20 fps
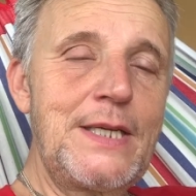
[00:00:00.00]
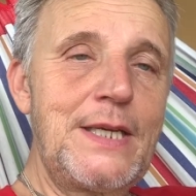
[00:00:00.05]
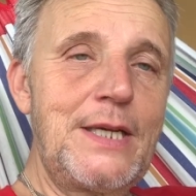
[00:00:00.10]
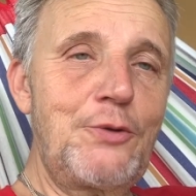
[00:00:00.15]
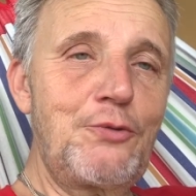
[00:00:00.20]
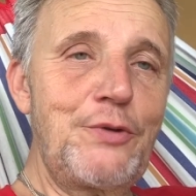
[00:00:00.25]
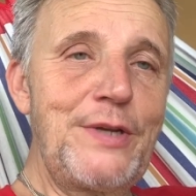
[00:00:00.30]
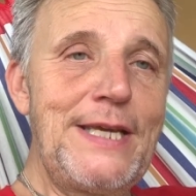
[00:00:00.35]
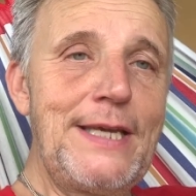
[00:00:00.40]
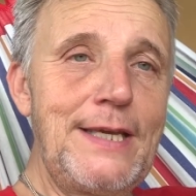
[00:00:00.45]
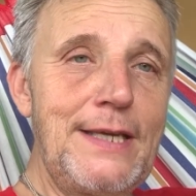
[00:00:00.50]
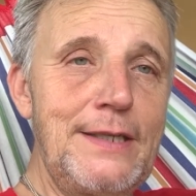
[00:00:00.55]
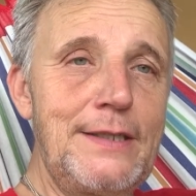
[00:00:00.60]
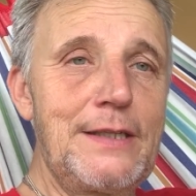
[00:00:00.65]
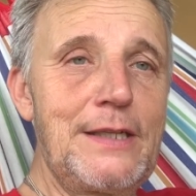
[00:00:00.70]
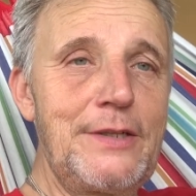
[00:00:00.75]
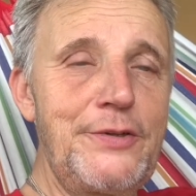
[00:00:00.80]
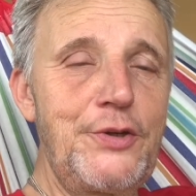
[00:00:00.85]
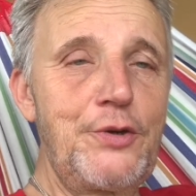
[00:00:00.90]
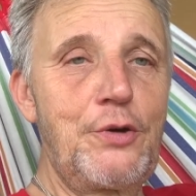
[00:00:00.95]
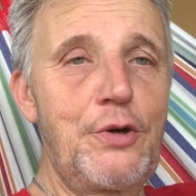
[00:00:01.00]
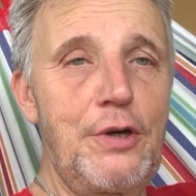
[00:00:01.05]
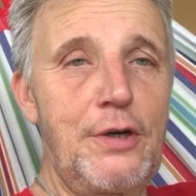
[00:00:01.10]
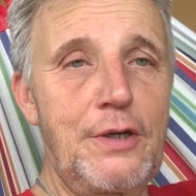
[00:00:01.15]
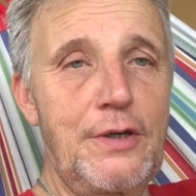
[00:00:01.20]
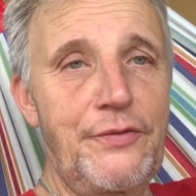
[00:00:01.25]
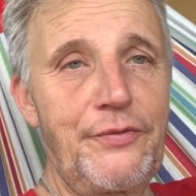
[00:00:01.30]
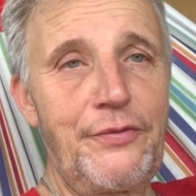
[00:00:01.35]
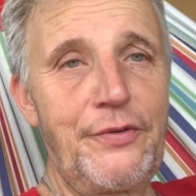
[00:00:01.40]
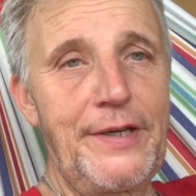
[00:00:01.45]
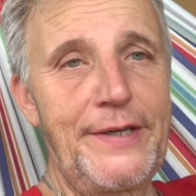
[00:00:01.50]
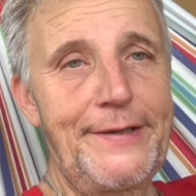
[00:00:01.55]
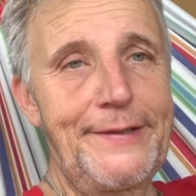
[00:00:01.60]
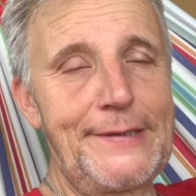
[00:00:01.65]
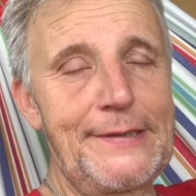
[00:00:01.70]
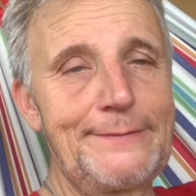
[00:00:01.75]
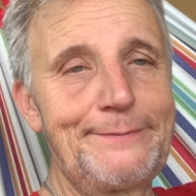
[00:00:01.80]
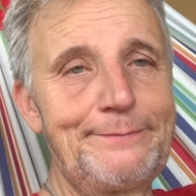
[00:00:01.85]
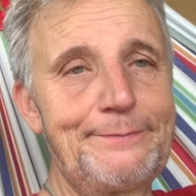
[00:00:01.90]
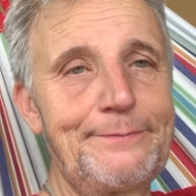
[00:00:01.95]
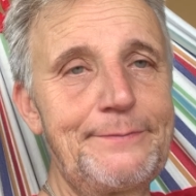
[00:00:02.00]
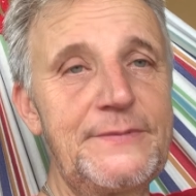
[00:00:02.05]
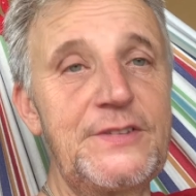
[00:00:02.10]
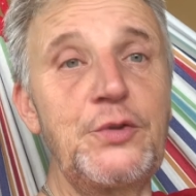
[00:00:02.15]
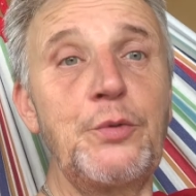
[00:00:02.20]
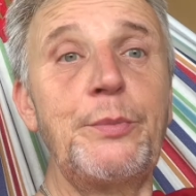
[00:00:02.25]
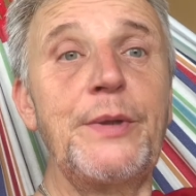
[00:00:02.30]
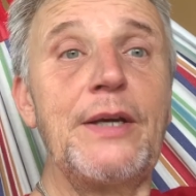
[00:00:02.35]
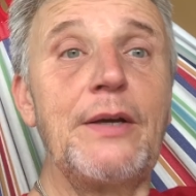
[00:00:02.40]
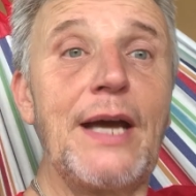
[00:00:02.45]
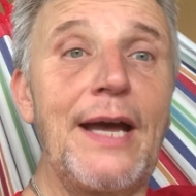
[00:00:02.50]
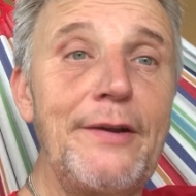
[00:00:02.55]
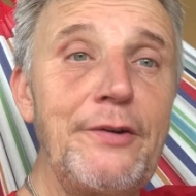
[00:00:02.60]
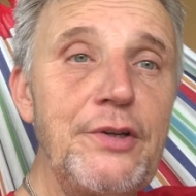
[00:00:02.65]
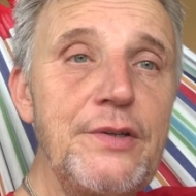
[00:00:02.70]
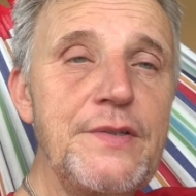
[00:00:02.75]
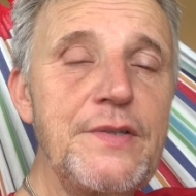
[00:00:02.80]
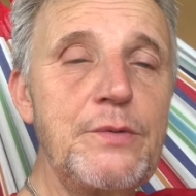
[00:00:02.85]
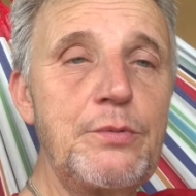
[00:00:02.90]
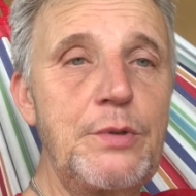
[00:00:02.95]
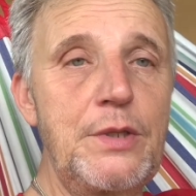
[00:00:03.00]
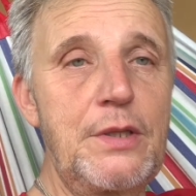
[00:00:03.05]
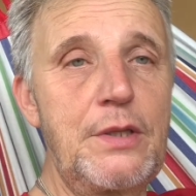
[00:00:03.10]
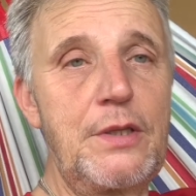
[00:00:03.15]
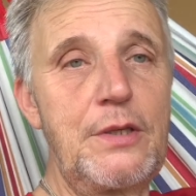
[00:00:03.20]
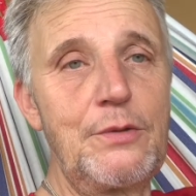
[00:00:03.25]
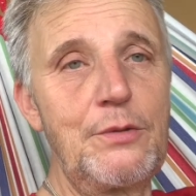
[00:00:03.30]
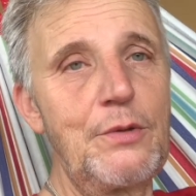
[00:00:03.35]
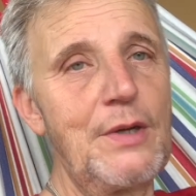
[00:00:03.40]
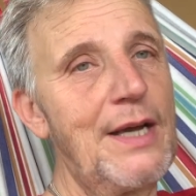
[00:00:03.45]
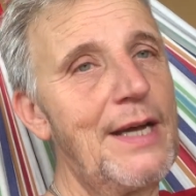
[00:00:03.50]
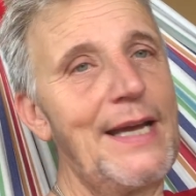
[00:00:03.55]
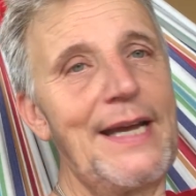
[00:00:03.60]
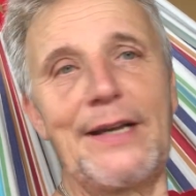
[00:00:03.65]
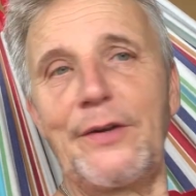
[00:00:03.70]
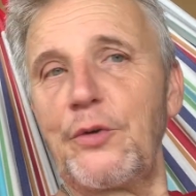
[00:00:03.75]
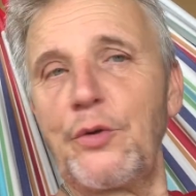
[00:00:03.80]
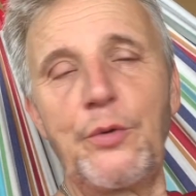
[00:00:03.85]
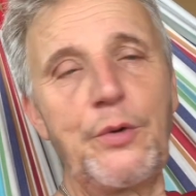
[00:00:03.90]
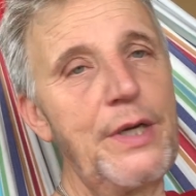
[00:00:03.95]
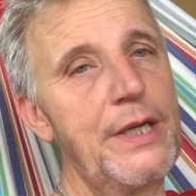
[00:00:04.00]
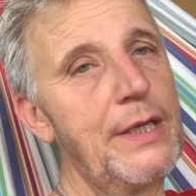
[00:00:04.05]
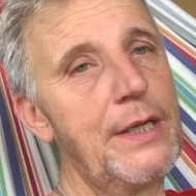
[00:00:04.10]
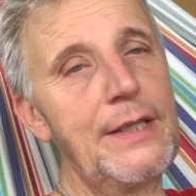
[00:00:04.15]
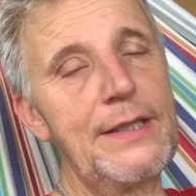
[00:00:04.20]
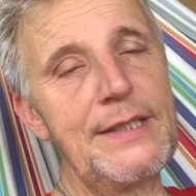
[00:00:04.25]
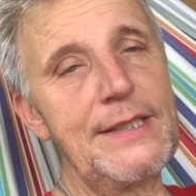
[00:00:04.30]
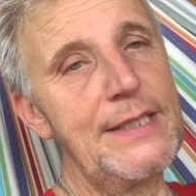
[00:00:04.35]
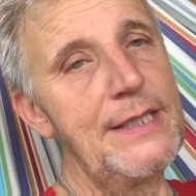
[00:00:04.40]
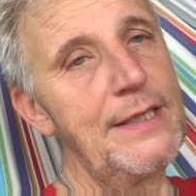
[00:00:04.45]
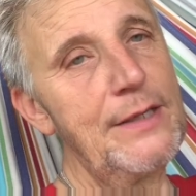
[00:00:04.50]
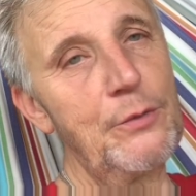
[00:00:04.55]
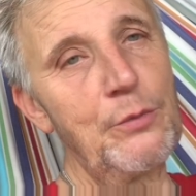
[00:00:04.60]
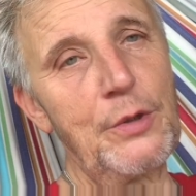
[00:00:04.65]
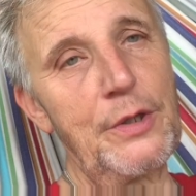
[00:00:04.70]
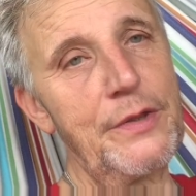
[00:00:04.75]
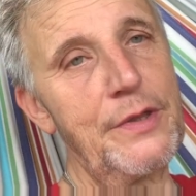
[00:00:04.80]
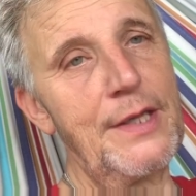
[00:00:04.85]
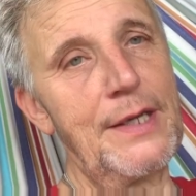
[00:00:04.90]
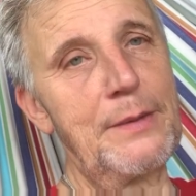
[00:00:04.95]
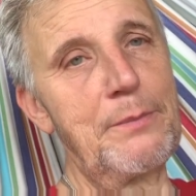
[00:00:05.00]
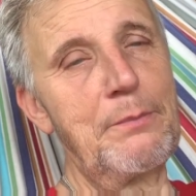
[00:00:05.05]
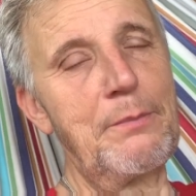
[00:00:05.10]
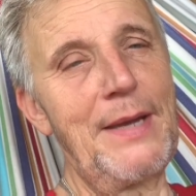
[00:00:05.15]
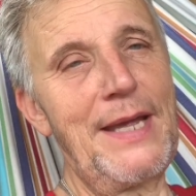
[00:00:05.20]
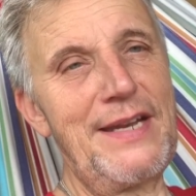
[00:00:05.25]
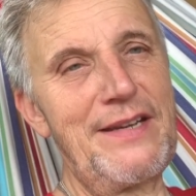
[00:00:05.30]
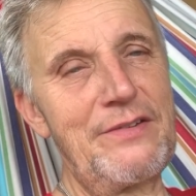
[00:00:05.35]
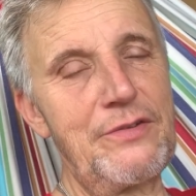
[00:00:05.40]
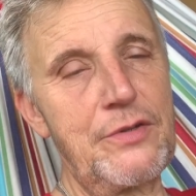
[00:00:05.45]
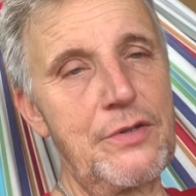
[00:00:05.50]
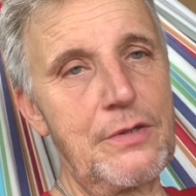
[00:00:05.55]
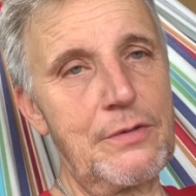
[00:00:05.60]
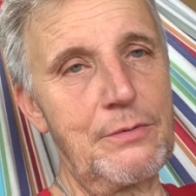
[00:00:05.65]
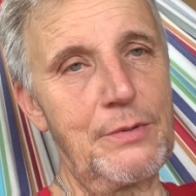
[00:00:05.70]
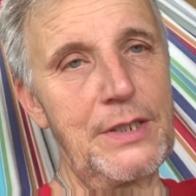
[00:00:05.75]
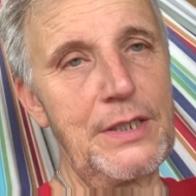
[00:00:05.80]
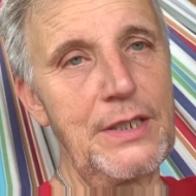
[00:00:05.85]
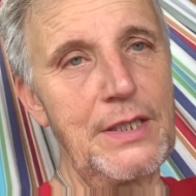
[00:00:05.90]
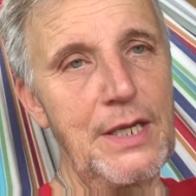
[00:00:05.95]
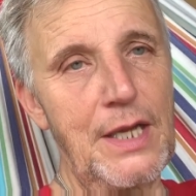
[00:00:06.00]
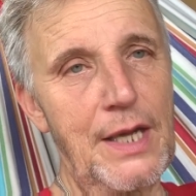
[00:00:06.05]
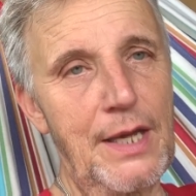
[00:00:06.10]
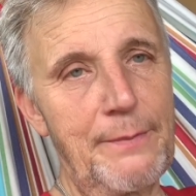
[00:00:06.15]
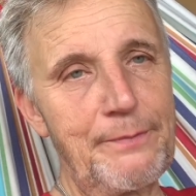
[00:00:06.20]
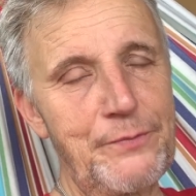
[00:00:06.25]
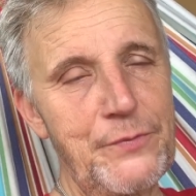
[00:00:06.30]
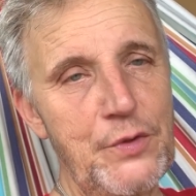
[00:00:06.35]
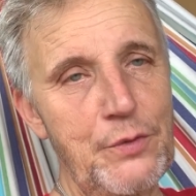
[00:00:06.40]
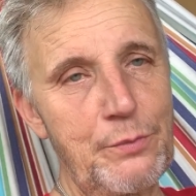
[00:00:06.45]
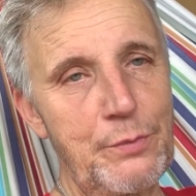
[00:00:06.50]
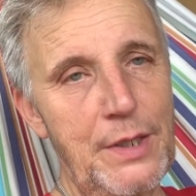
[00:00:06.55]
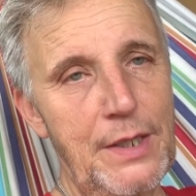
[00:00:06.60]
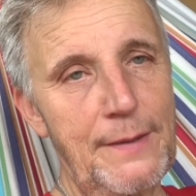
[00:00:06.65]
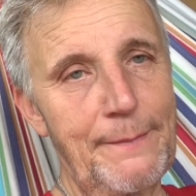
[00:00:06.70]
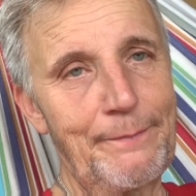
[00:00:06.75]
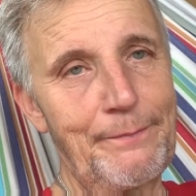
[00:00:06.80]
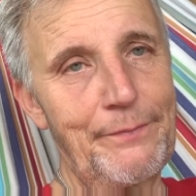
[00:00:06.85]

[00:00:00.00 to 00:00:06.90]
rekindle your heart fire. To be honest with you, I had no idea what that meant when it came to me.